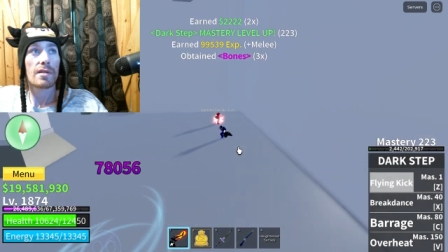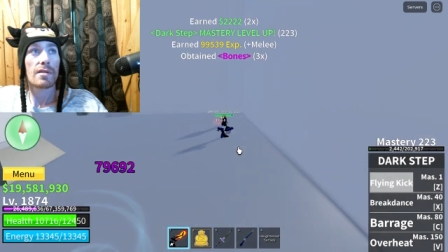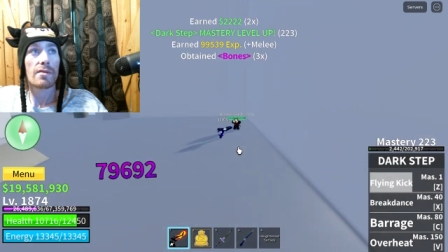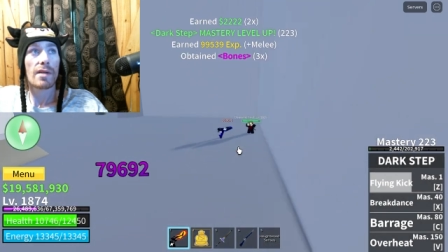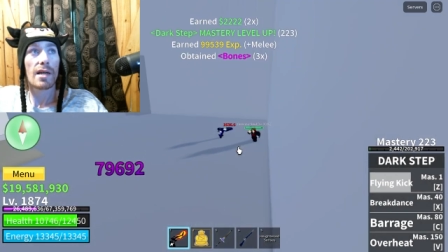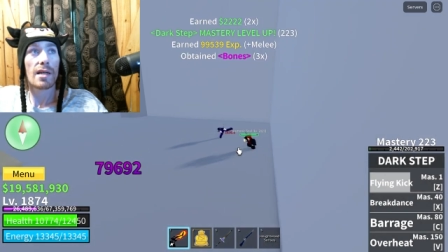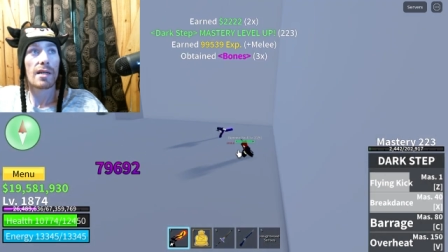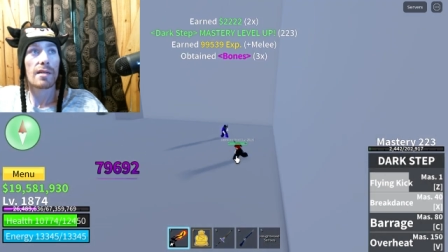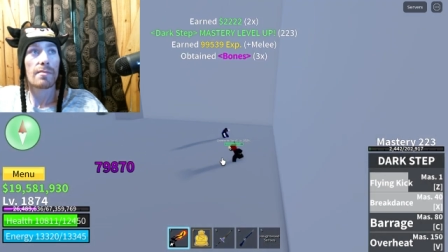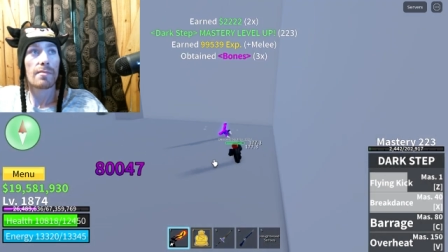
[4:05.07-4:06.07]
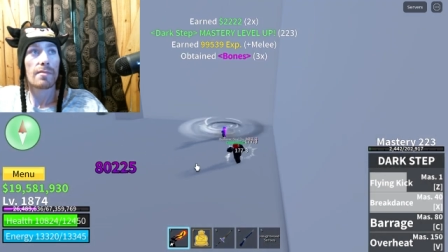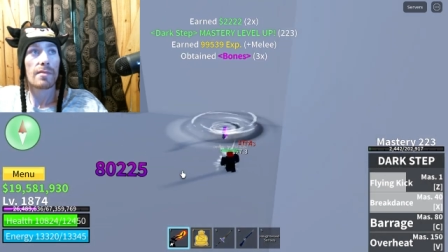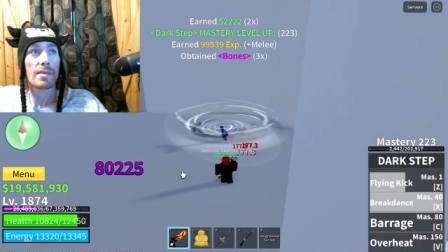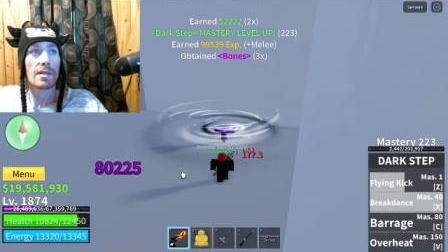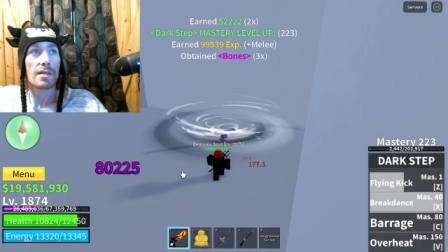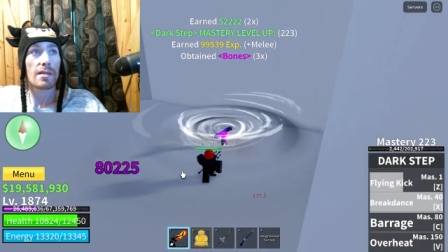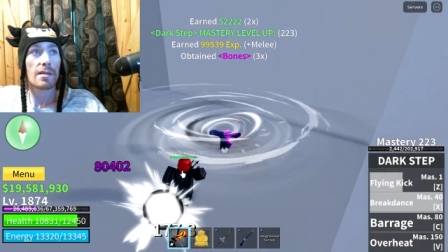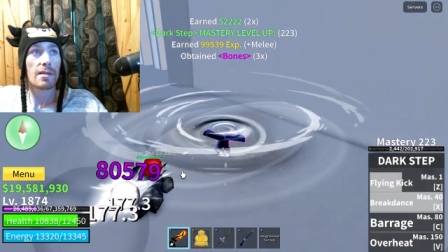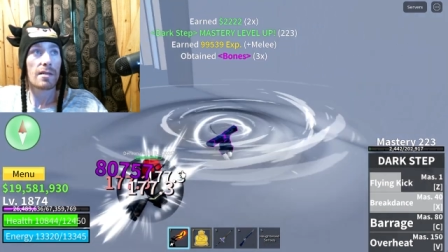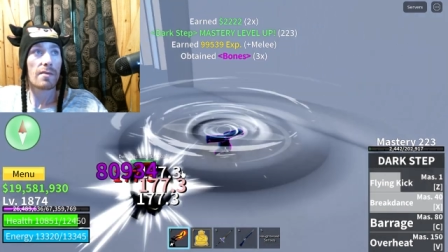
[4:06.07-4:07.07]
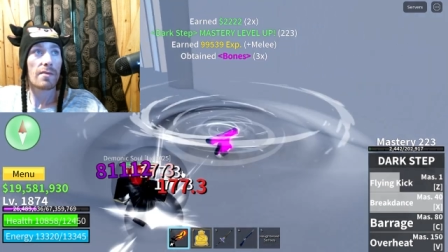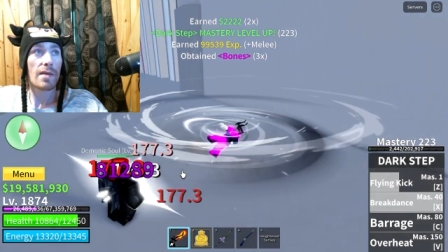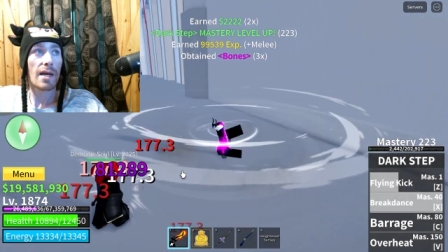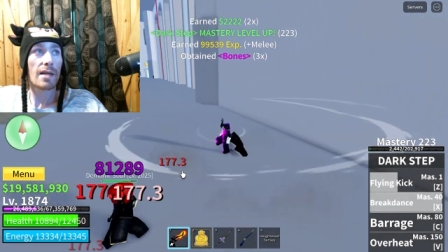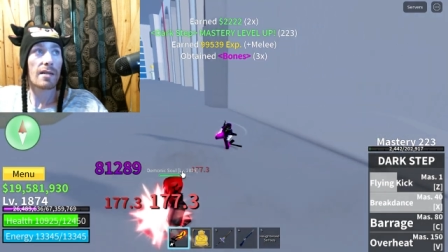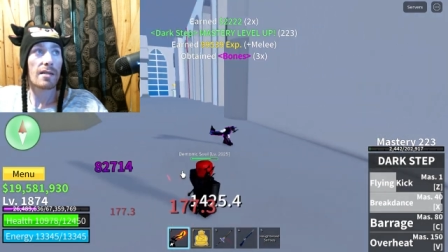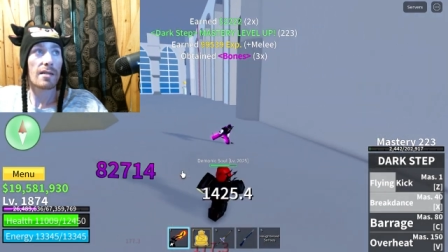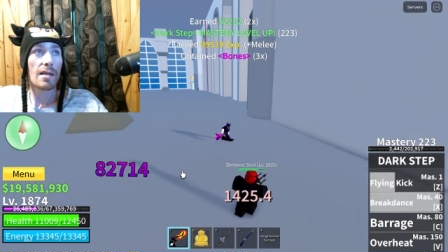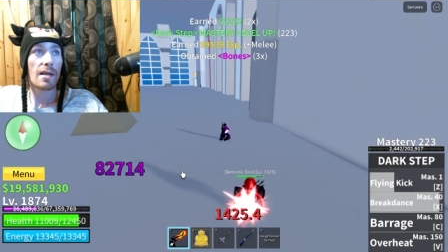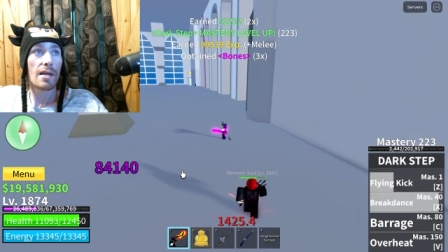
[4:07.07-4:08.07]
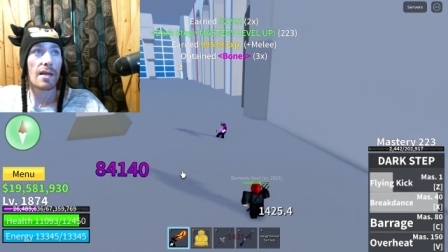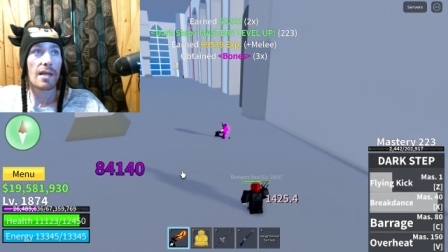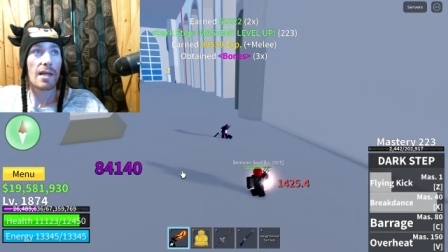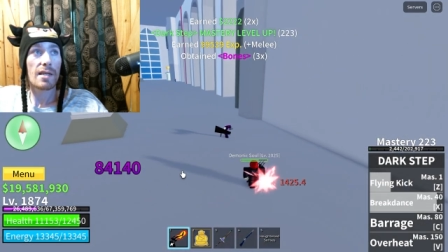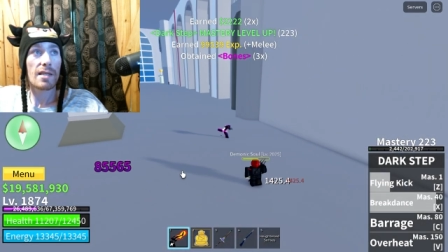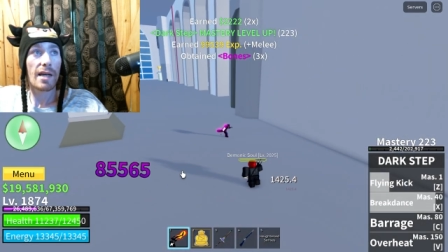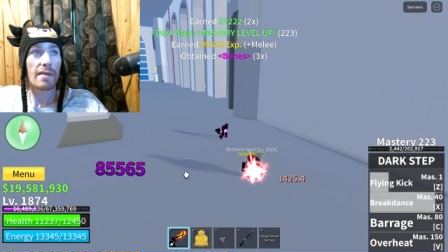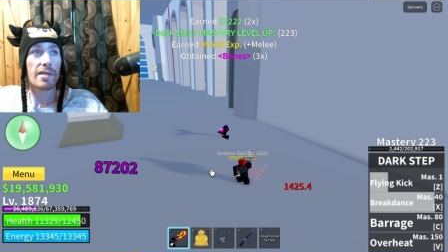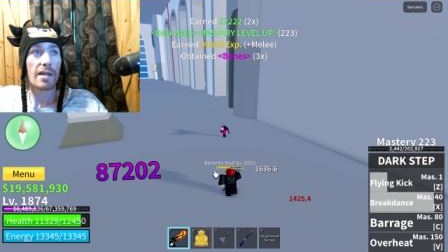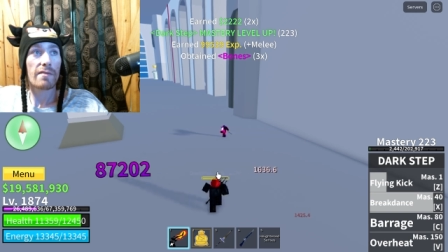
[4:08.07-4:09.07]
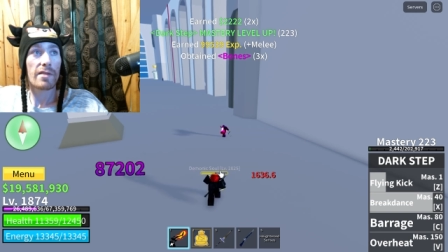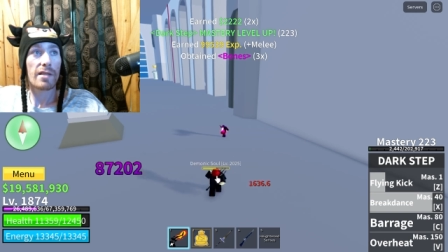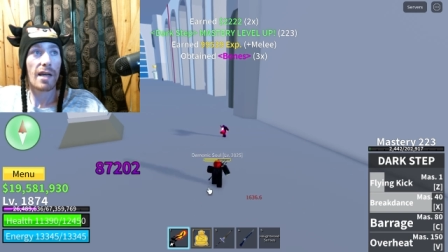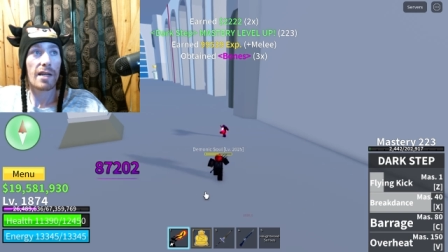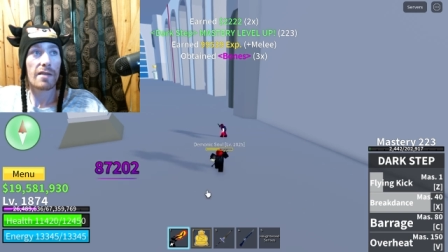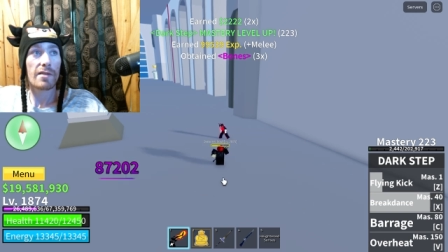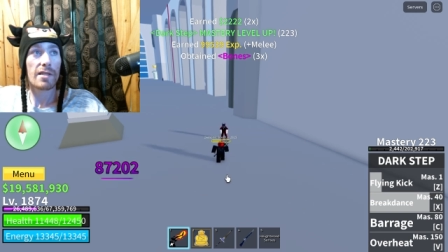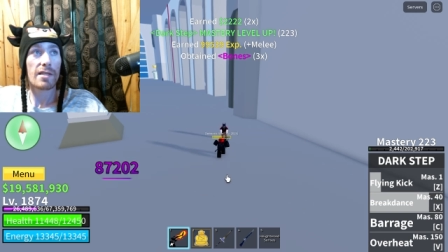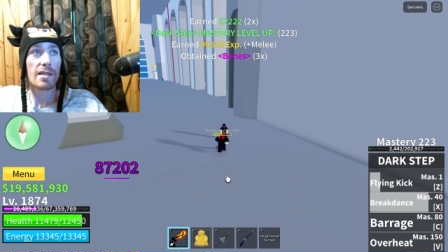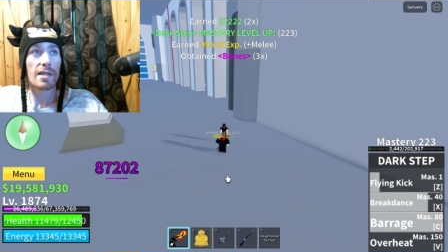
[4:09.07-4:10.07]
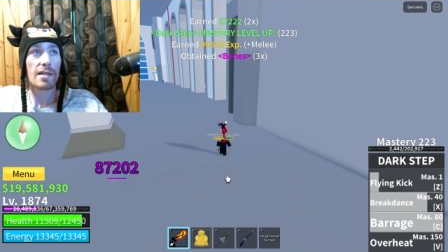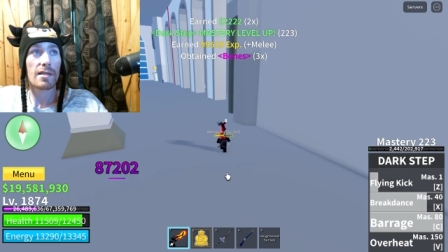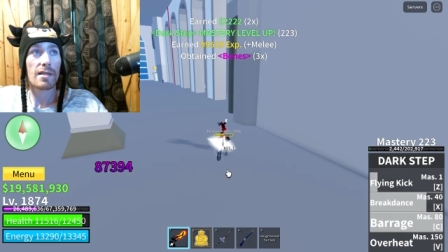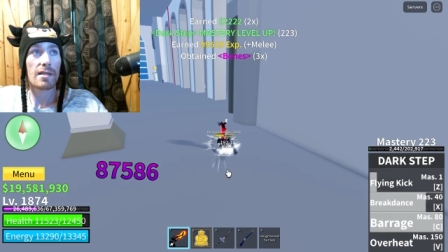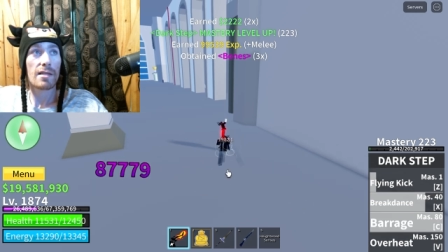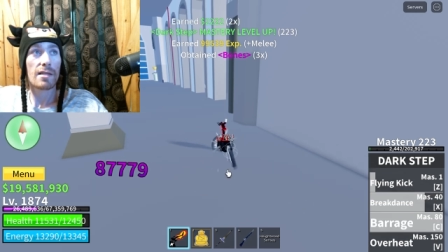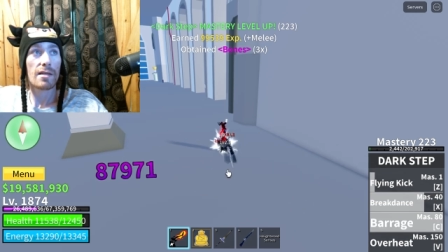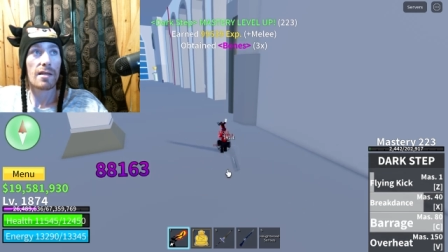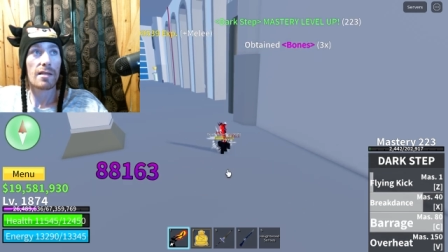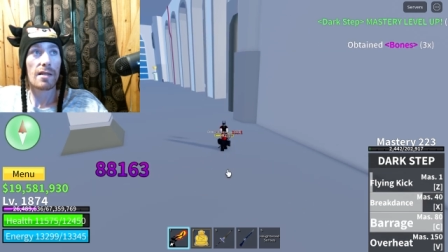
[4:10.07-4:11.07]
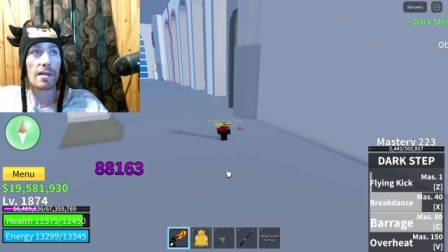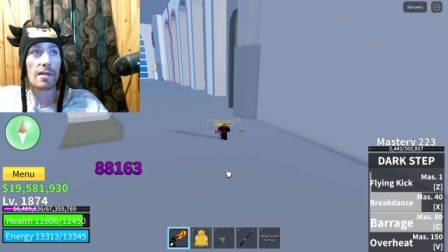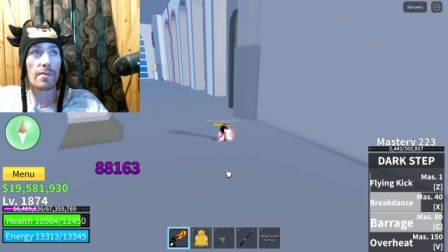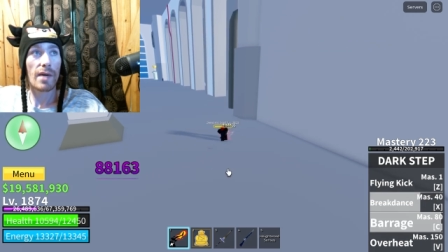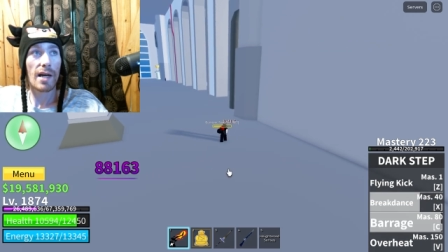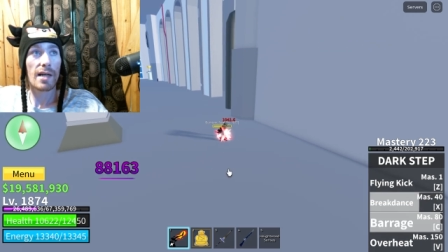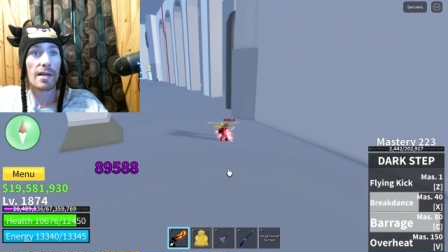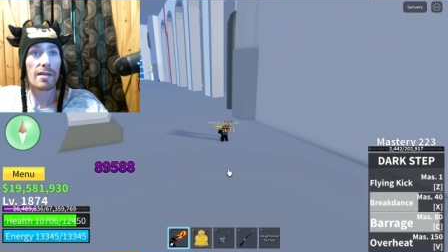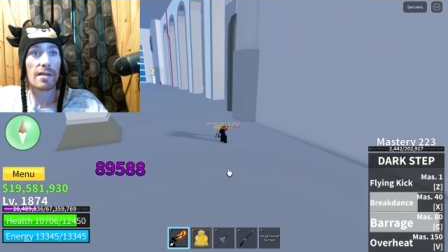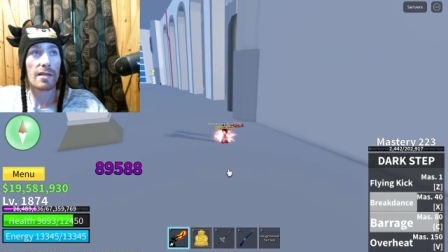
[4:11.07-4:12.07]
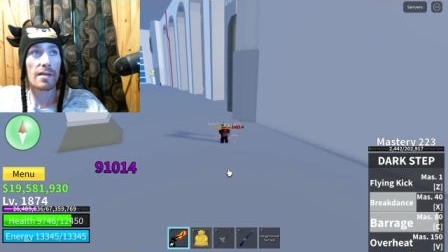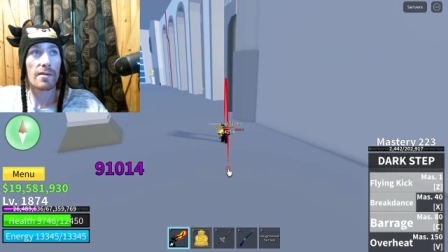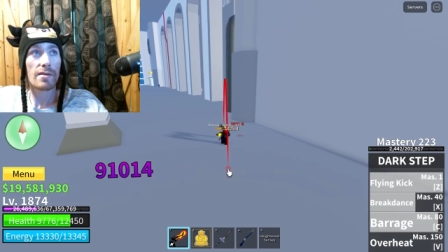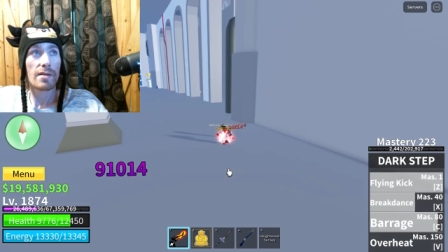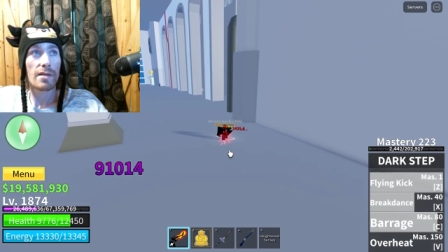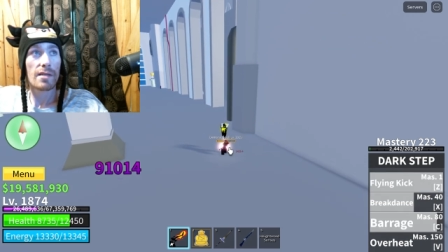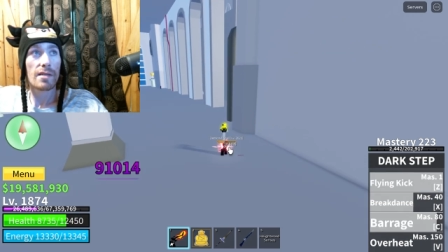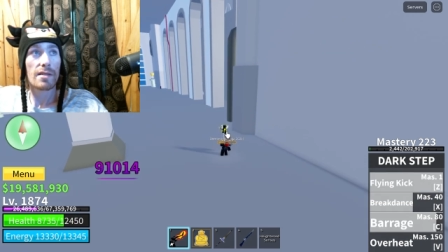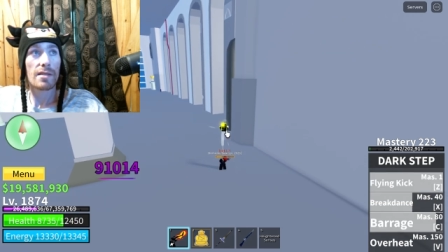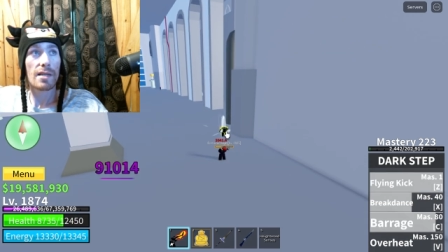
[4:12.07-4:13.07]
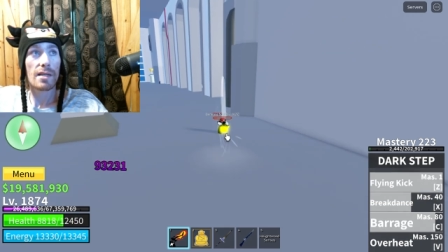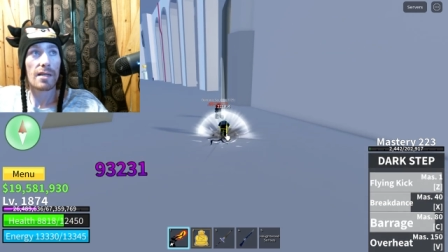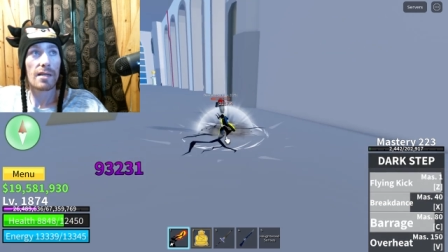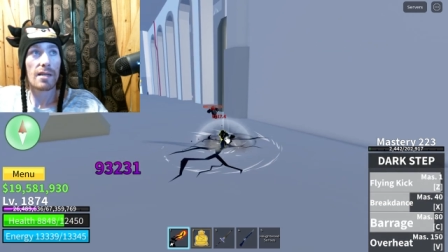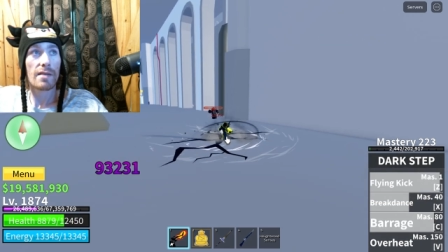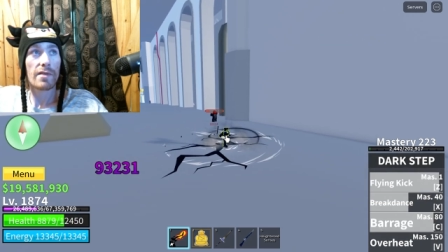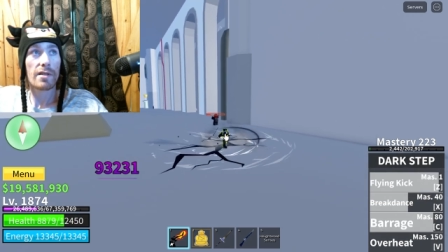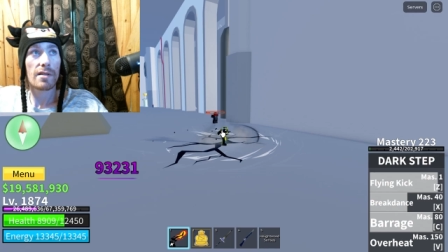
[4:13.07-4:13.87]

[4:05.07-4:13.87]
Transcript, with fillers: Ray. Do that, because he does have several attacks for this thing. It's, it's a little wild, a little silly, even.